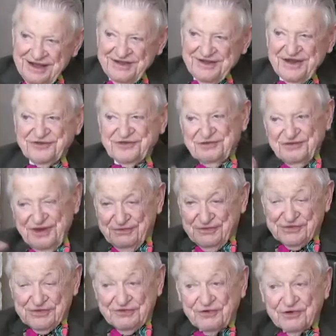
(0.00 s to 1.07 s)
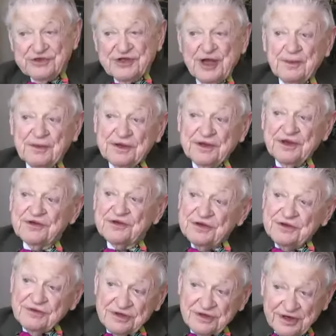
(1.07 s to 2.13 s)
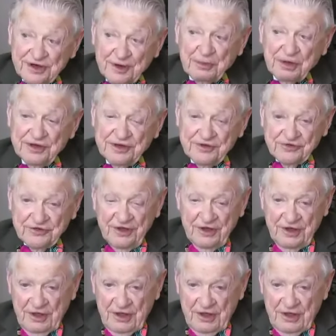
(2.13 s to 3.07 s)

And that's, that was the first application to airplanes.